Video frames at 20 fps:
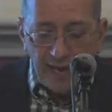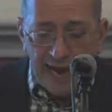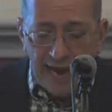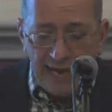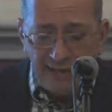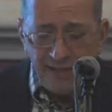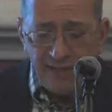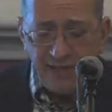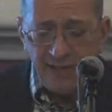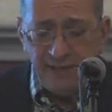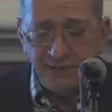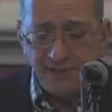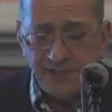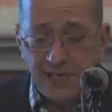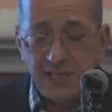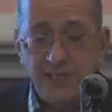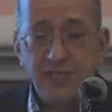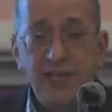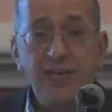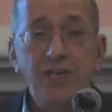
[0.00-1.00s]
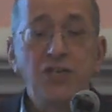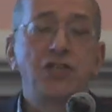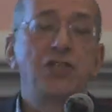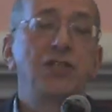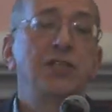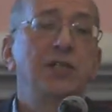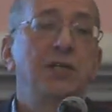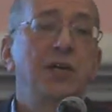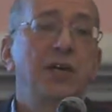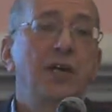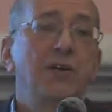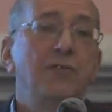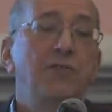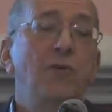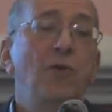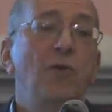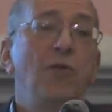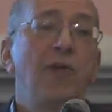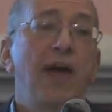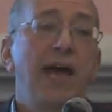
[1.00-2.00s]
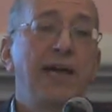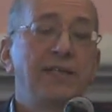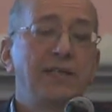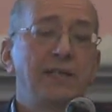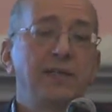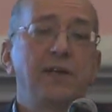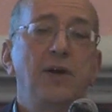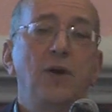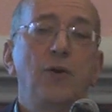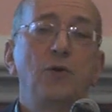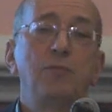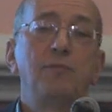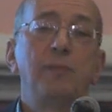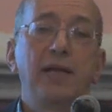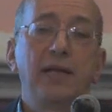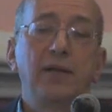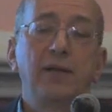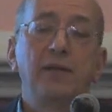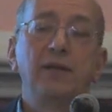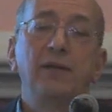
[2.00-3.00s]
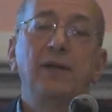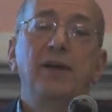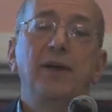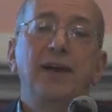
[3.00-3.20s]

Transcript: and the citation for that gold medal